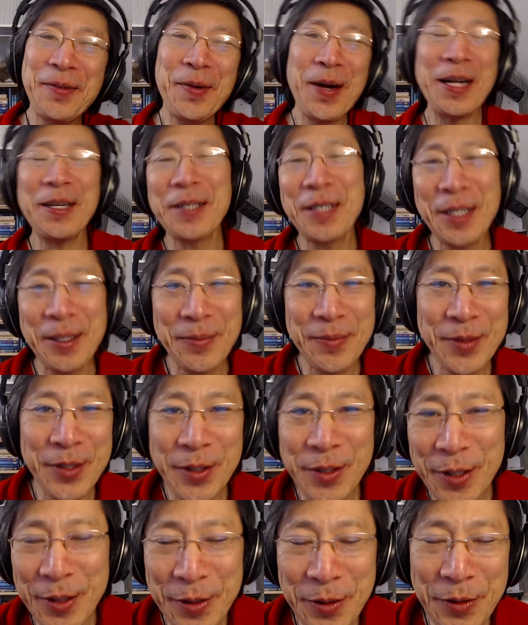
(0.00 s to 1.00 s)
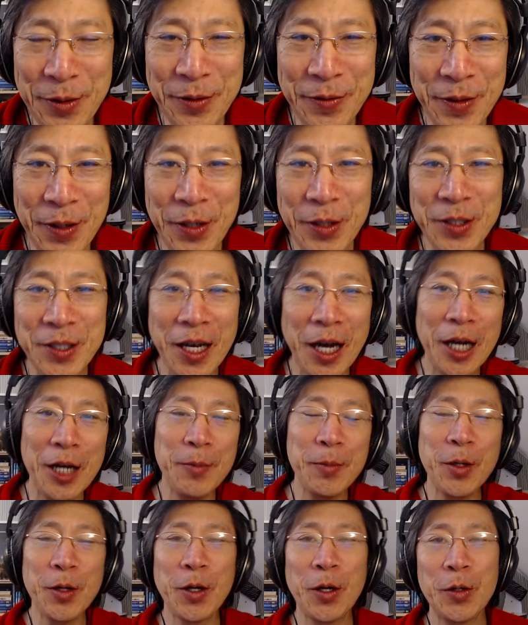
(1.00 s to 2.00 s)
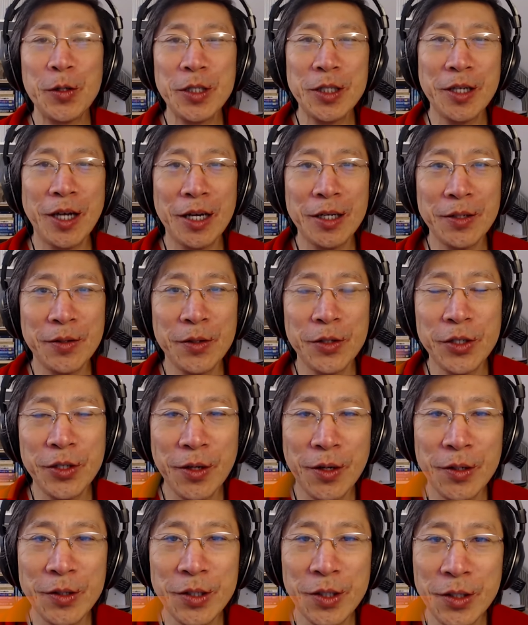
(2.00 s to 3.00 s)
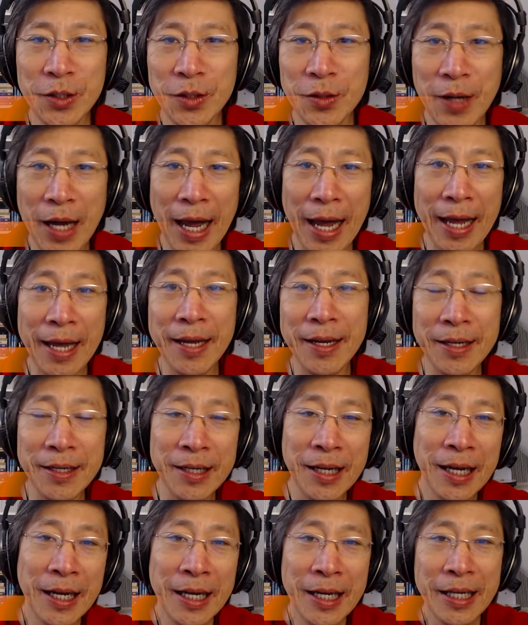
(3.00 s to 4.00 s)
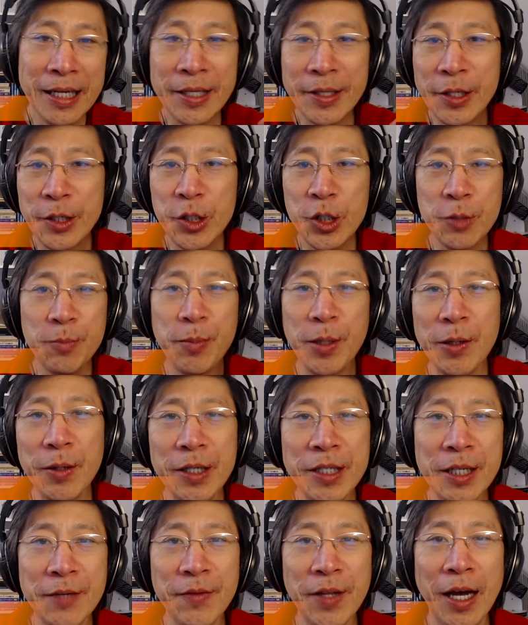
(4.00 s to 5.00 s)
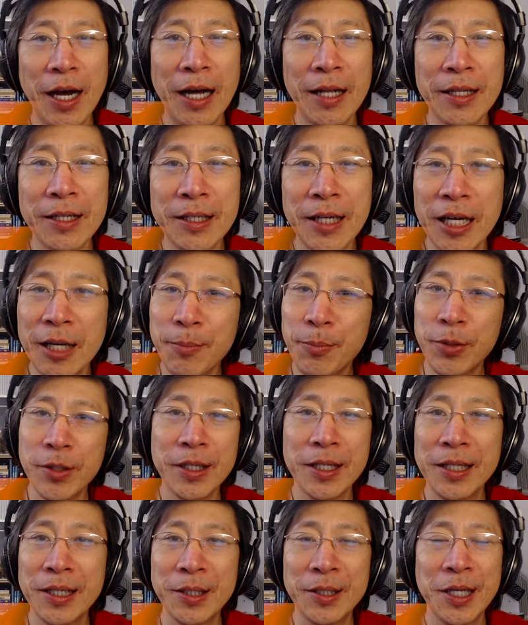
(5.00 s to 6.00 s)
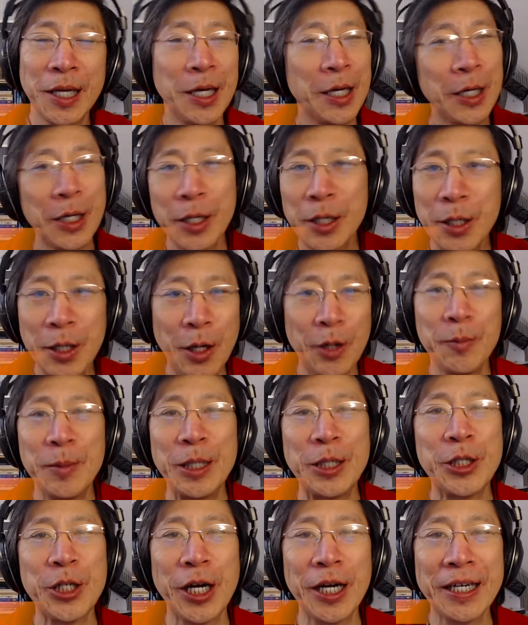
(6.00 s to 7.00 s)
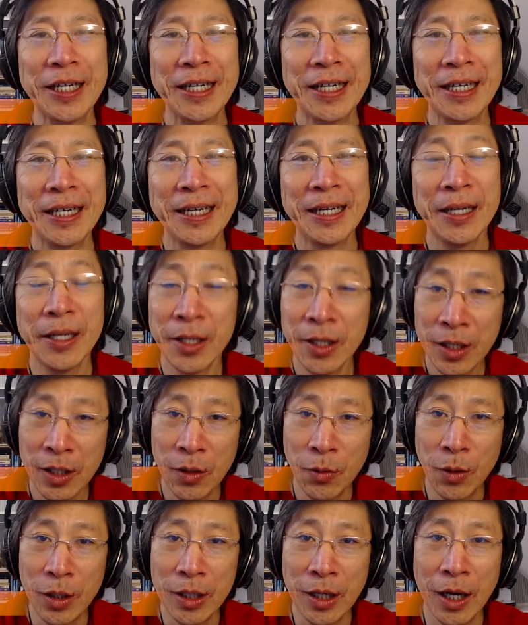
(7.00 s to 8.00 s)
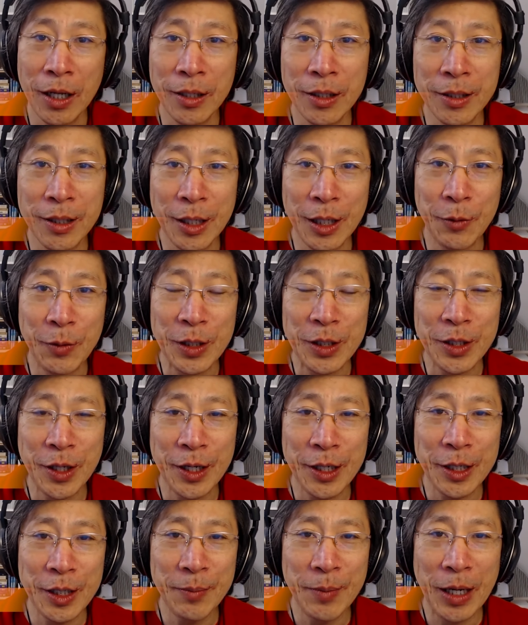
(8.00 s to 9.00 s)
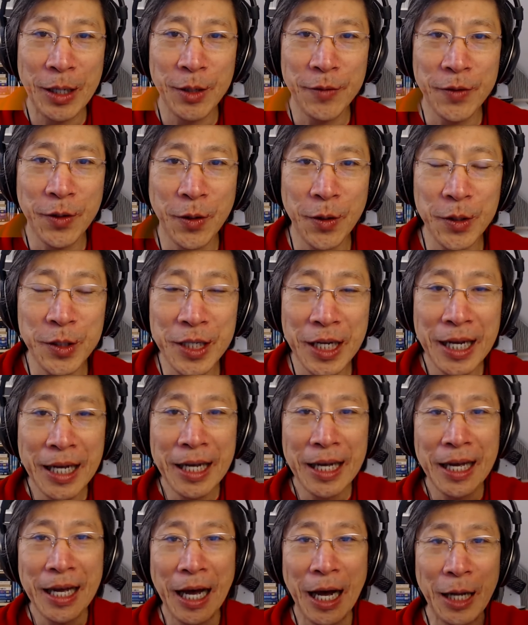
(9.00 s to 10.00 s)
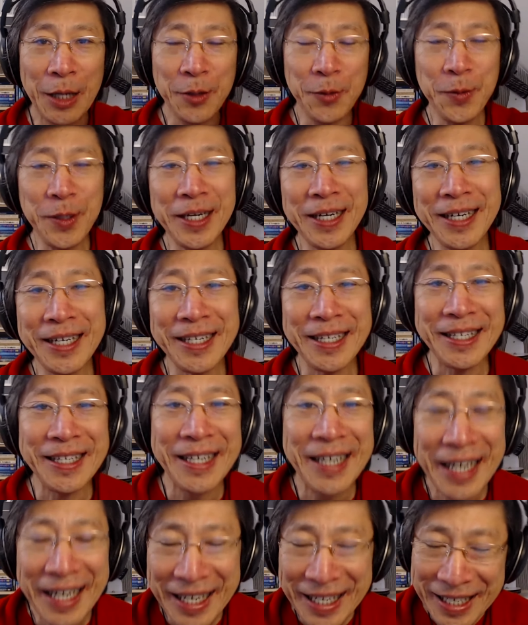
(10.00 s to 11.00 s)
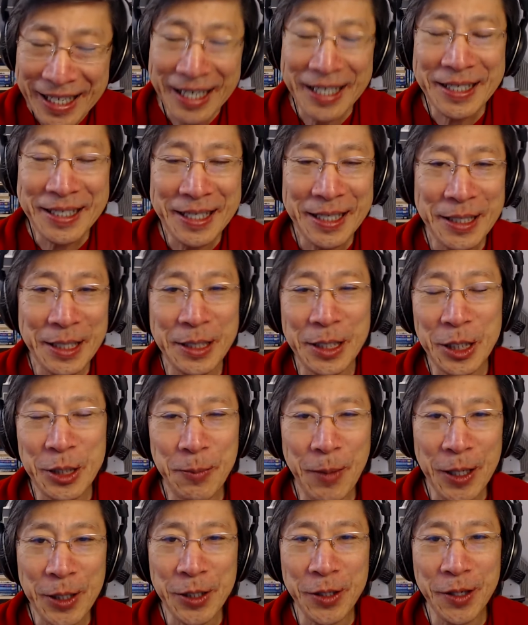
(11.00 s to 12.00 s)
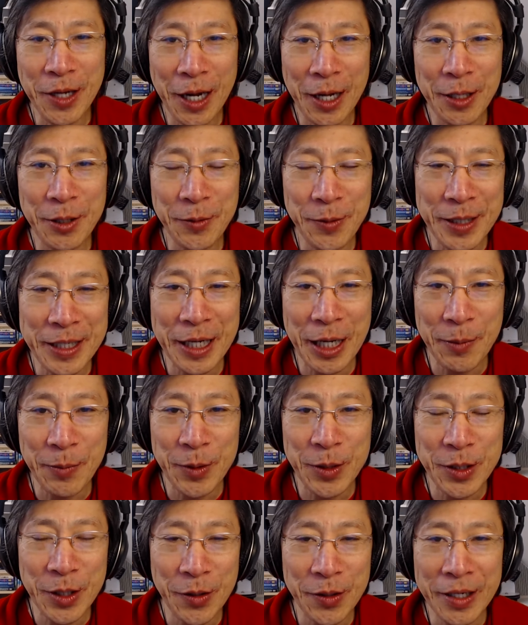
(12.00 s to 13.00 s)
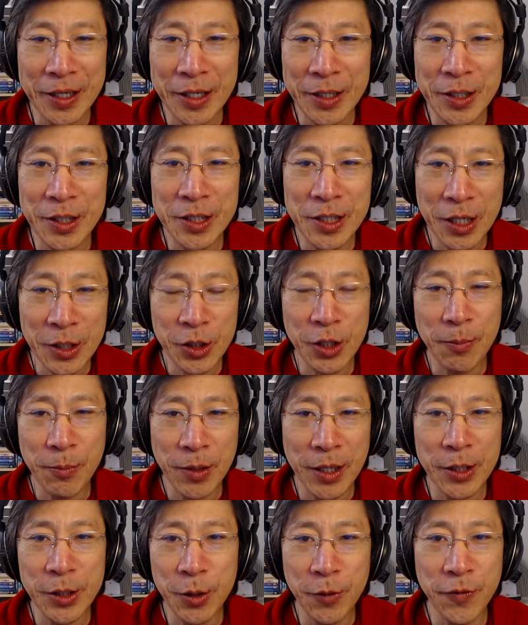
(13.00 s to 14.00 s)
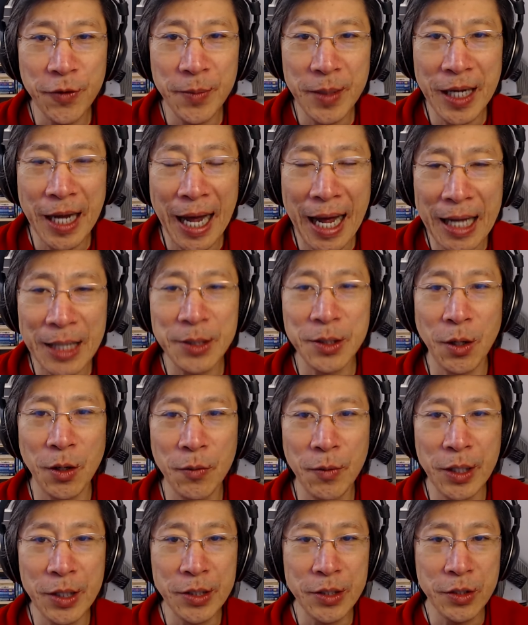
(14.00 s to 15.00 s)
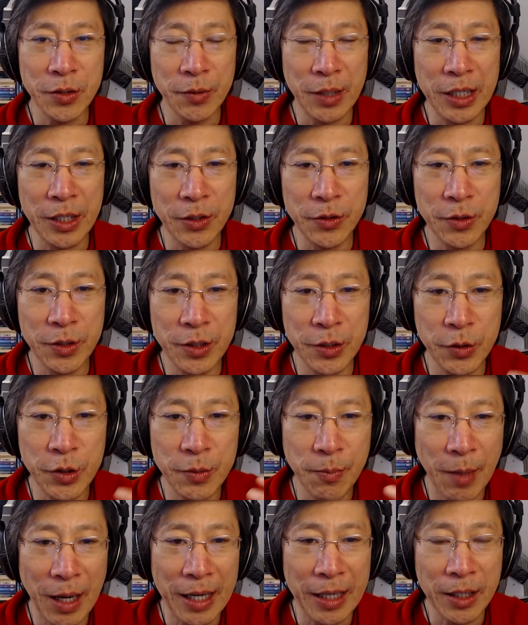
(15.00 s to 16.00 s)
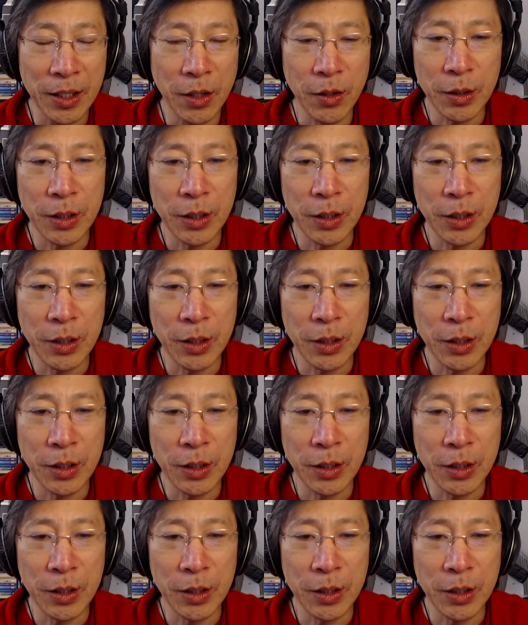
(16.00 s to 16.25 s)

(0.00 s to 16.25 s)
welcome to the LIUniverse. I'm your host, Dr. Charles Liu, and in the spirit of the holiday, please call me Chuck. What holiday are we talking about? Of course, Halloween. Yes, this is a special Halloween episode, and it's such a pleasure for me, as always, to introduce my co